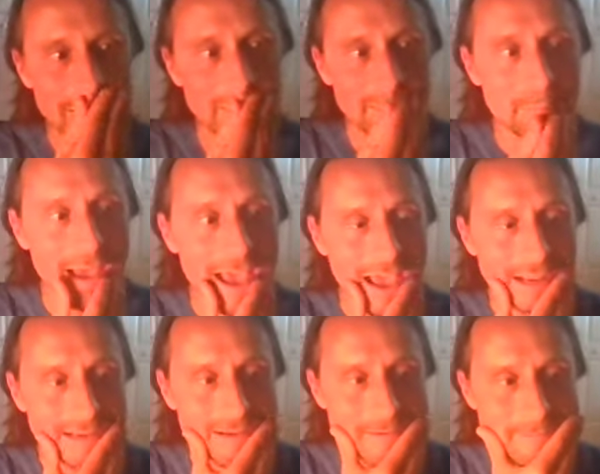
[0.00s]
back.
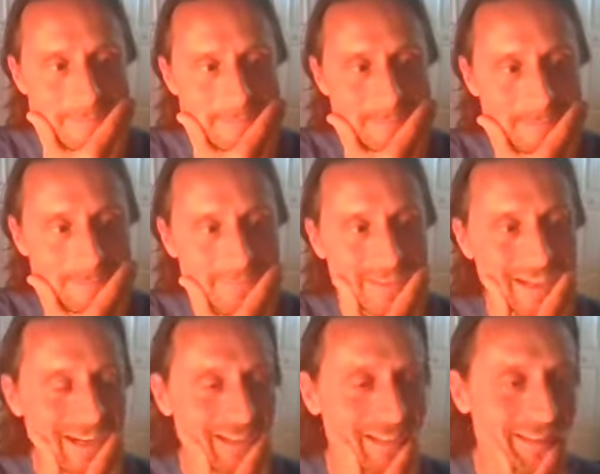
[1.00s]

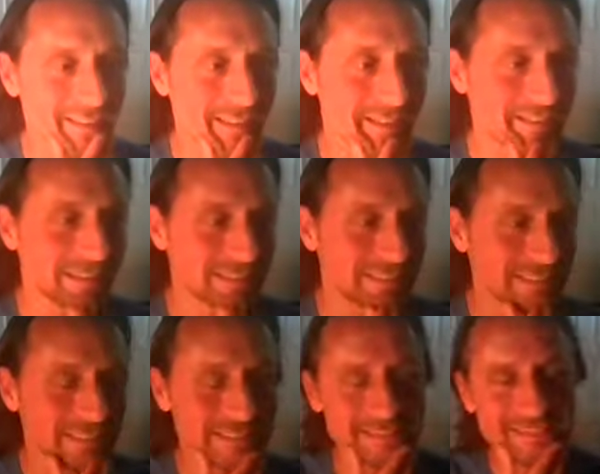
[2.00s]
Nah,
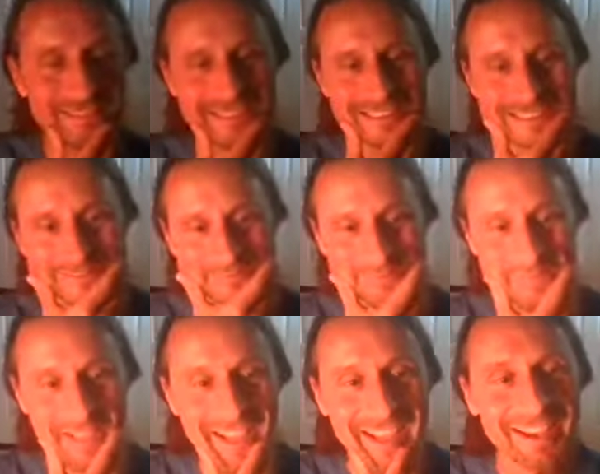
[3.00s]
yeah, yeah.
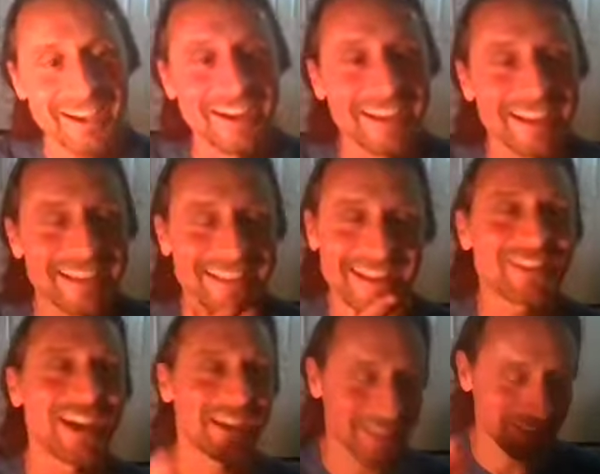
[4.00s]

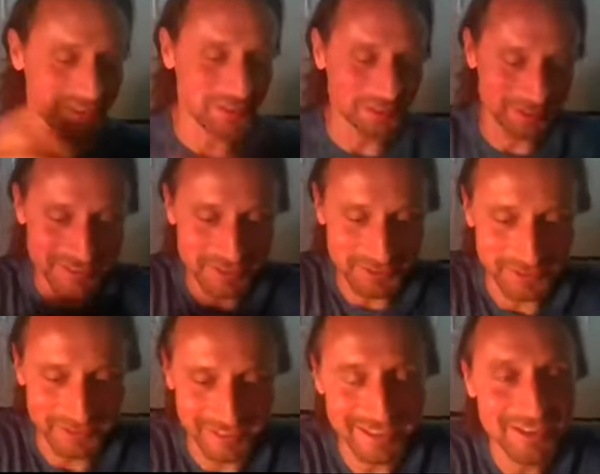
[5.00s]
Okay, let's do it. Let's do
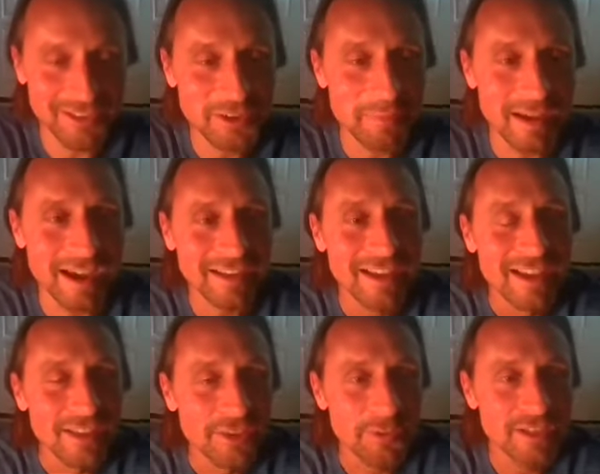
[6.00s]
it. Lay it on your back.
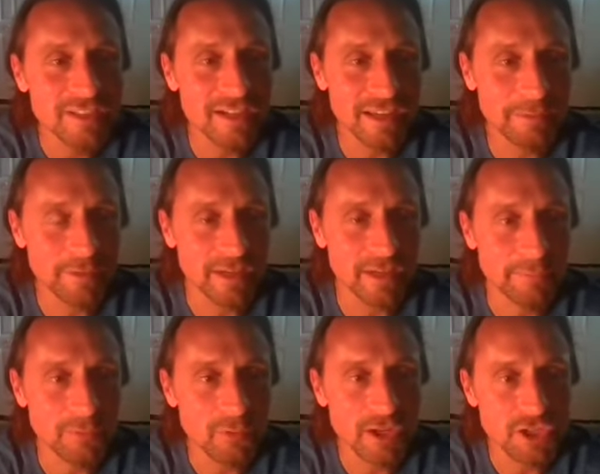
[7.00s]
The reason
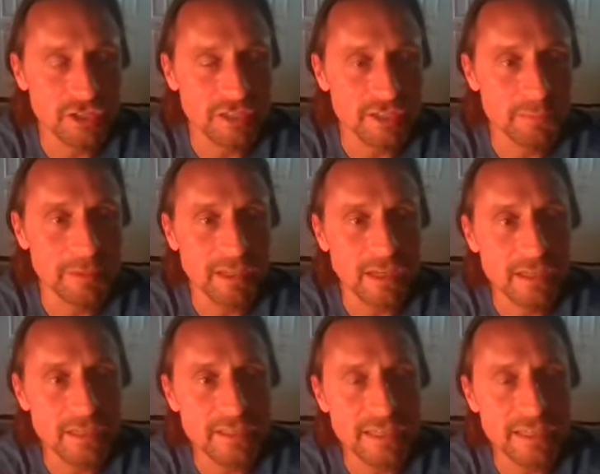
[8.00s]
I'm questioning is because